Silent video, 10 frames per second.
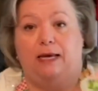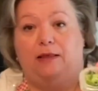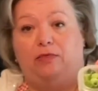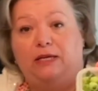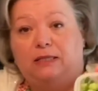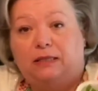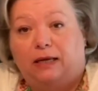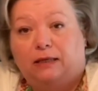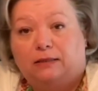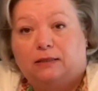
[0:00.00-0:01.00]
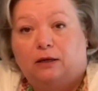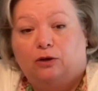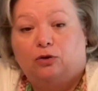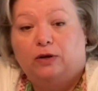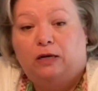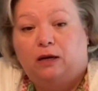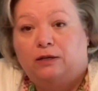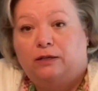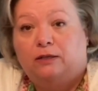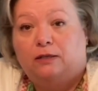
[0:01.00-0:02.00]
This is green
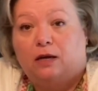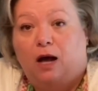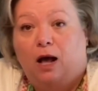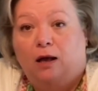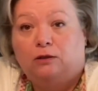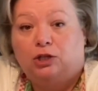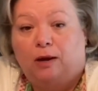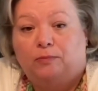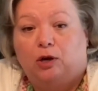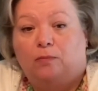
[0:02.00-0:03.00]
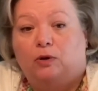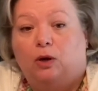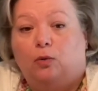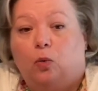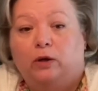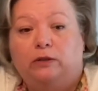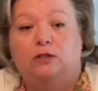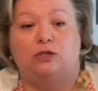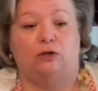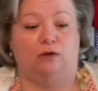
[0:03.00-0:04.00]
onions all chopped up, 1
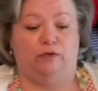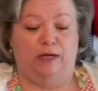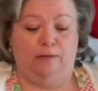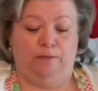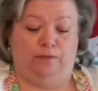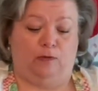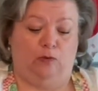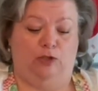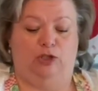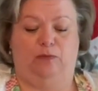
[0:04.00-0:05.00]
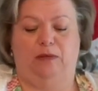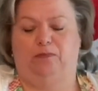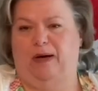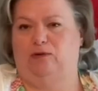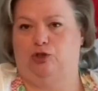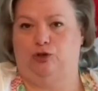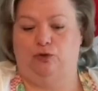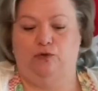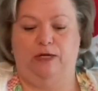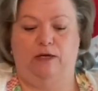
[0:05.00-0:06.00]
serving, which is about 2
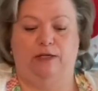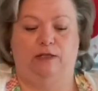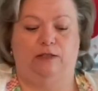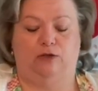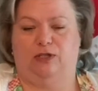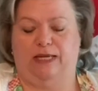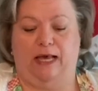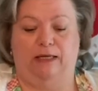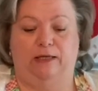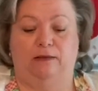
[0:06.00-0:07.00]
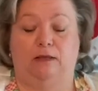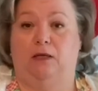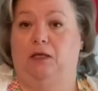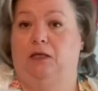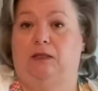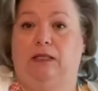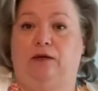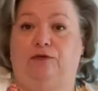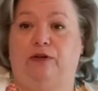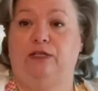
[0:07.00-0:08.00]
green onions or scallions. Little
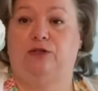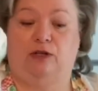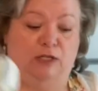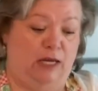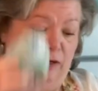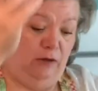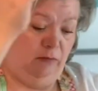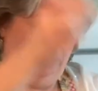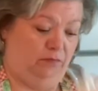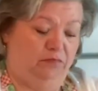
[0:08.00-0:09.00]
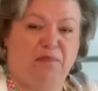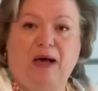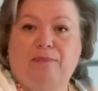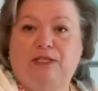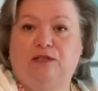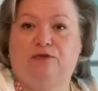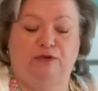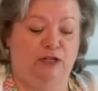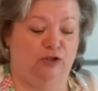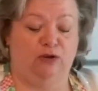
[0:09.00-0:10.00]
freezer container, popped in the
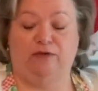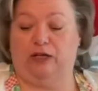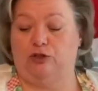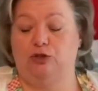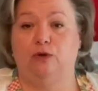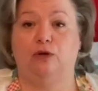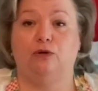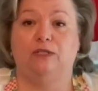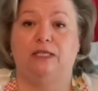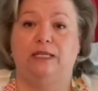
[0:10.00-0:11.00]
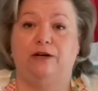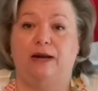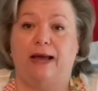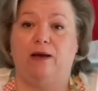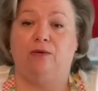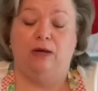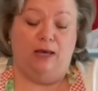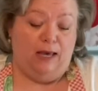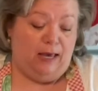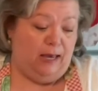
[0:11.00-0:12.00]
freezer. I've got 2 of those in there now,
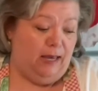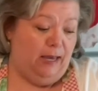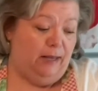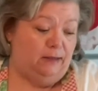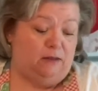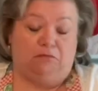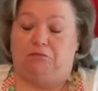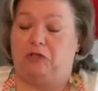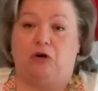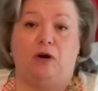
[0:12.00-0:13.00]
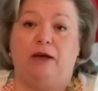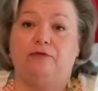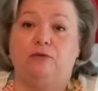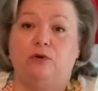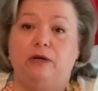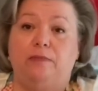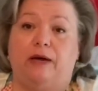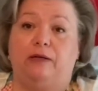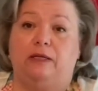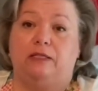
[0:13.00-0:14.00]
and don't have to worry about
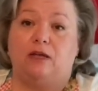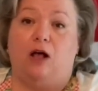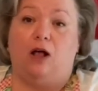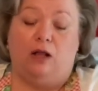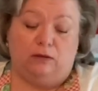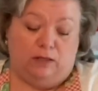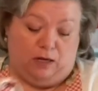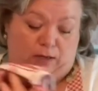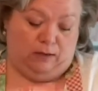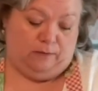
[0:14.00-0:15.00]
it. It's all done.